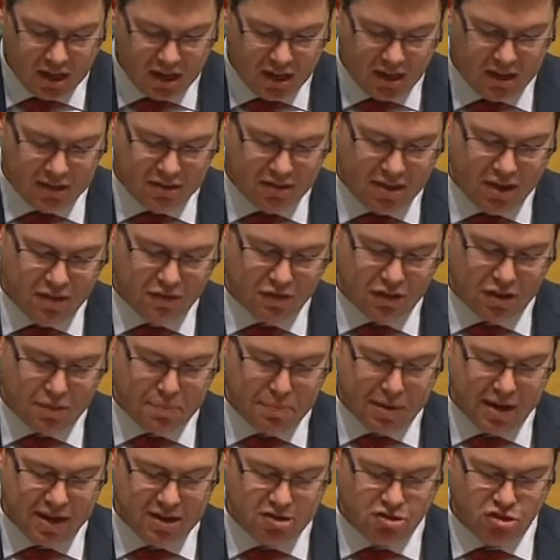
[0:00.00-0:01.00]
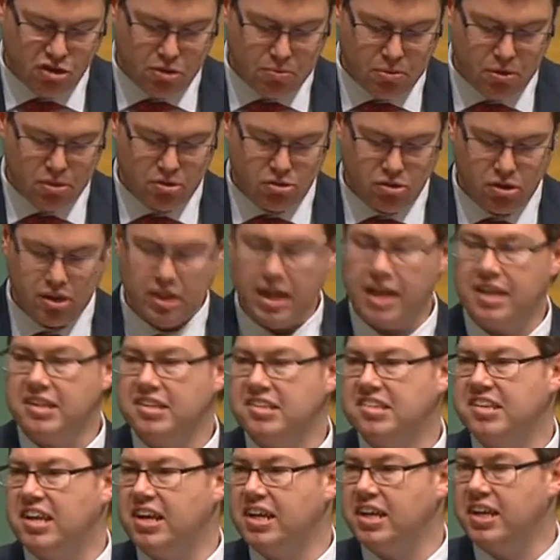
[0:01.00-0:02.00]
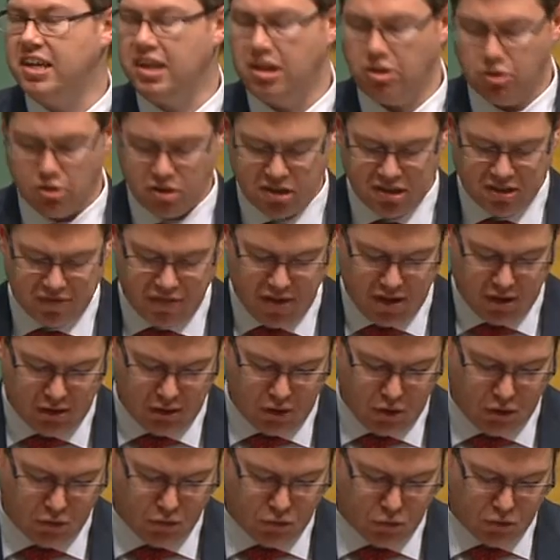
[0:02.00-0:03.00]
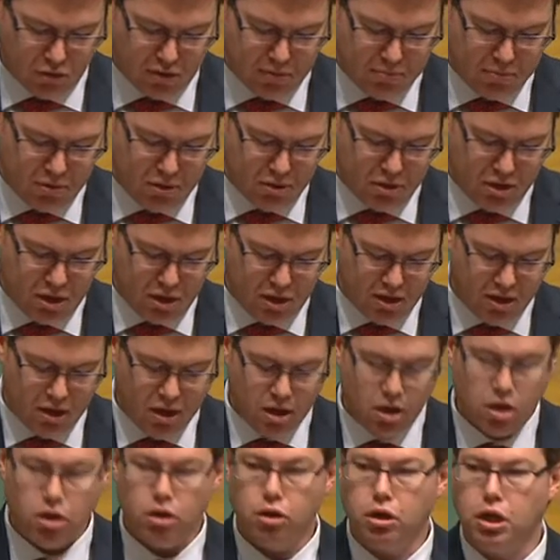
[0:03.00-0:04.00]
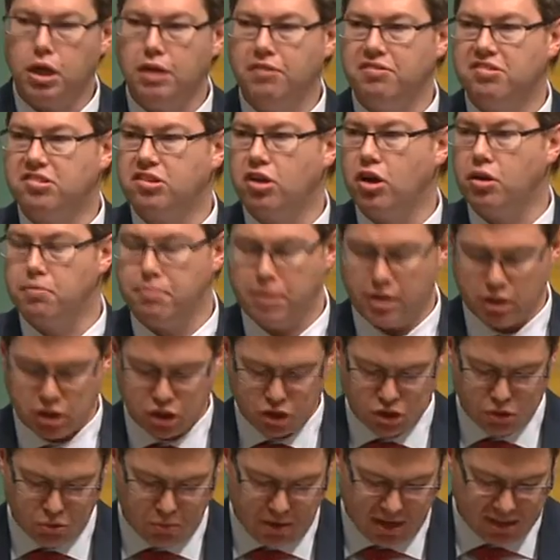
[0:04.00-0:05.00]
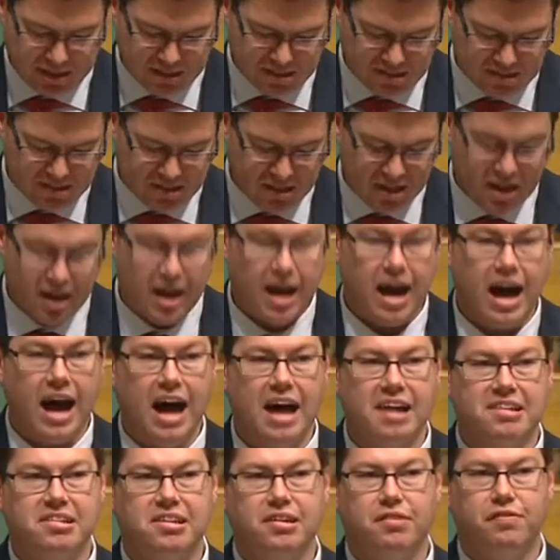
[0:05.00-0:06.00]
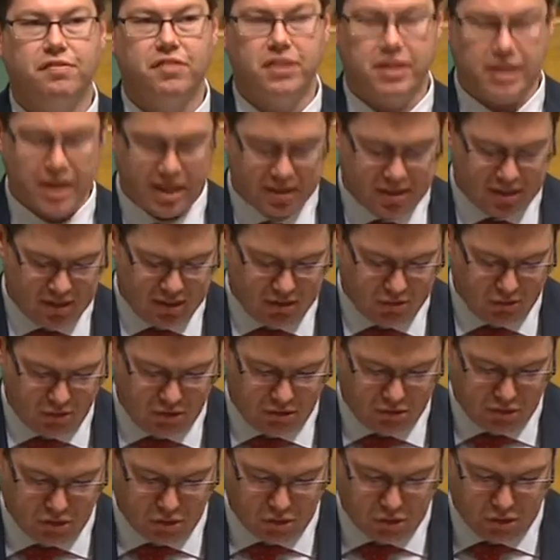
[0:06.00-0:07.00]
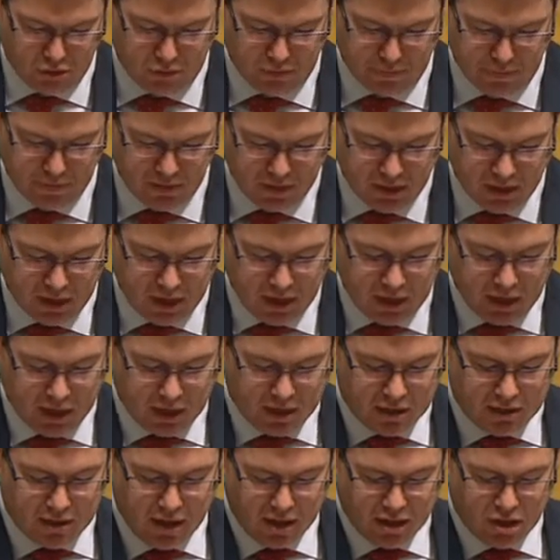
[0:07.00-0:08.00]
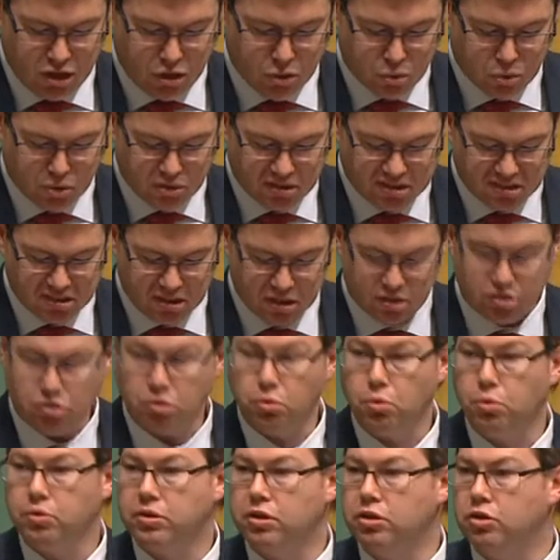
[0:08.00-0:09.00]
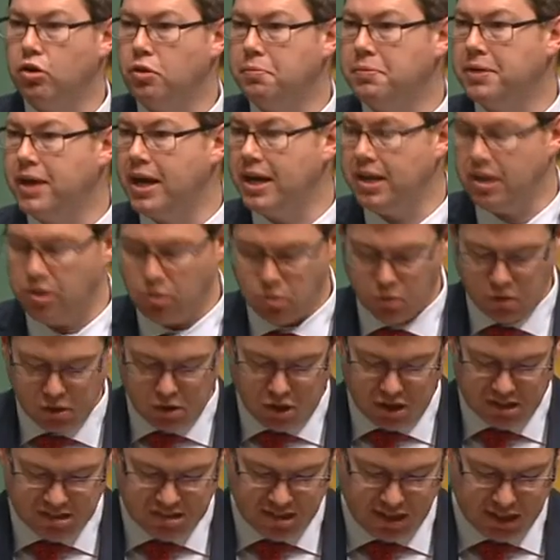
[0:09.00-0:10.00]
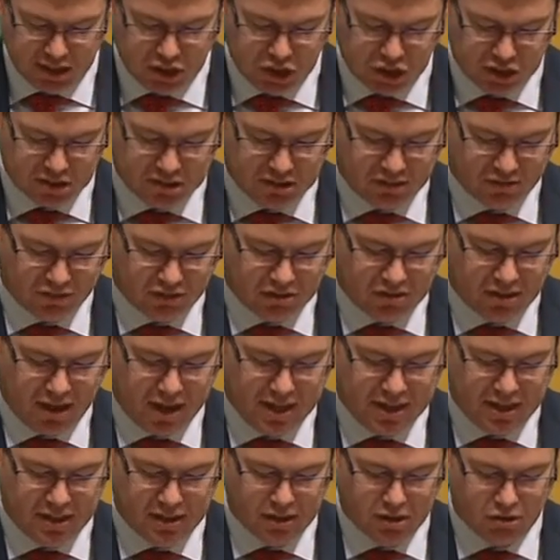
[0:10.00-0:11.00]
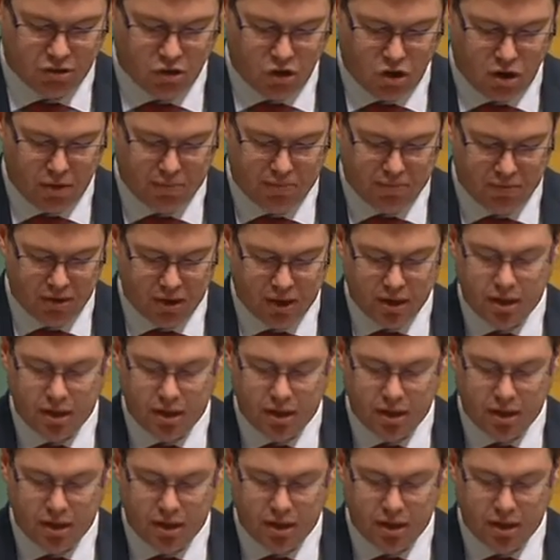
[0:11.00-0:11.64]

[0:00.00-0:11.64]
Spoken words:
endeavour to pay tribute to the unsung heroes of our local community who give so much to others, asking for nothing in return. Thank you also to all the nominating organisations for taking the time